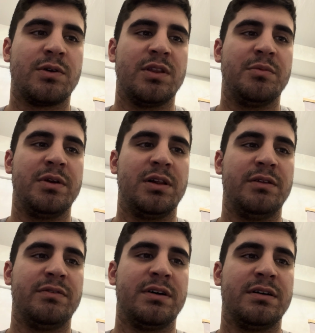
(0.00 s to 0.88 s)
in the middle
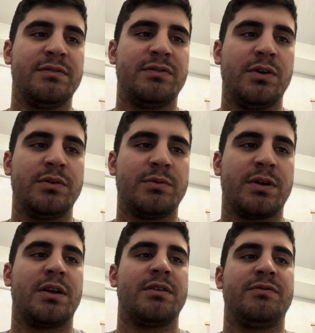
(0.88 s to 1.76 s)
of
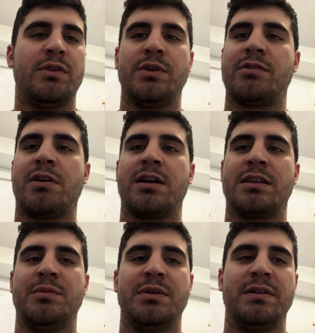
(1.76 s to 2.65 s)
we're on a floating rock in
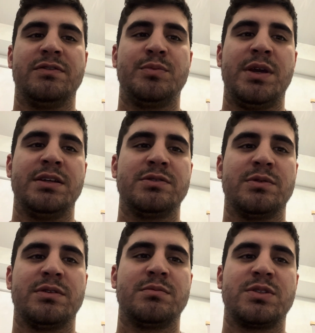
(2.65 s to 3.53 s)
the middle of space
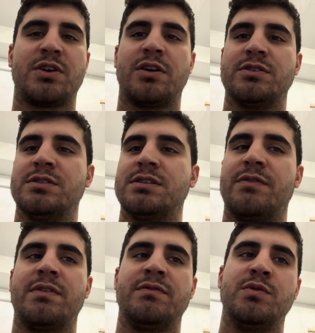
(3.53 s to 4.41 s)
with stars and
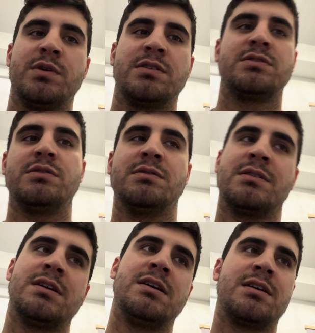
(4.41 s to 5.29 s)
stuff everywhere. So
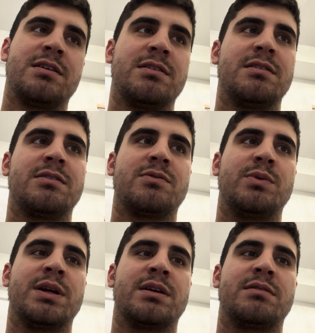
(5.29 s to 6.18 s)

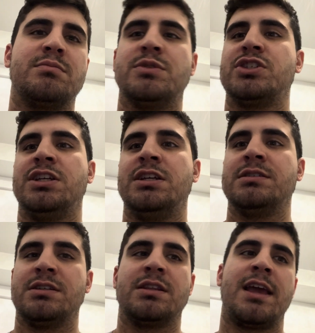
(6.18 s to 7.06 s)
we're
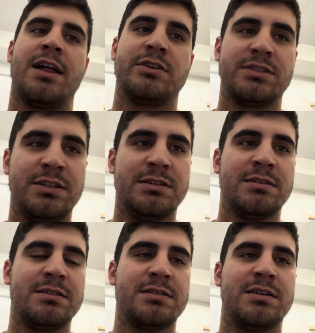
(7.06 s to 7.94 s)
machines in the galaxy,
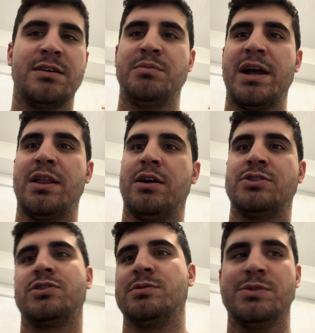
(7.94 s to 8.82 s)

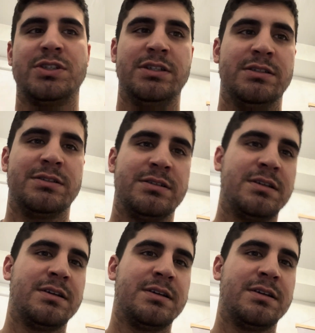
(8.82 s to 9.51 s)
biological machines.